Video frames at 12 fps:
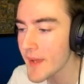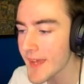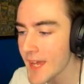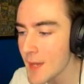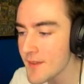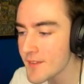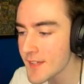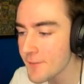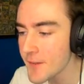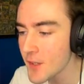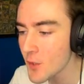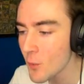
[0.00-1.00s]
him, he's
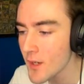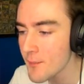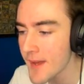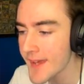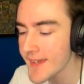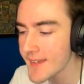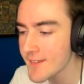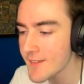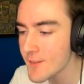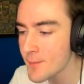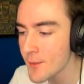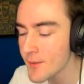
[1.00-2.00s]
definitely gonna wanna make it into
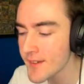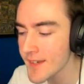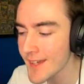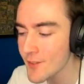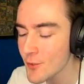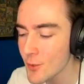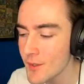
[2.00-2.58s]
this building next to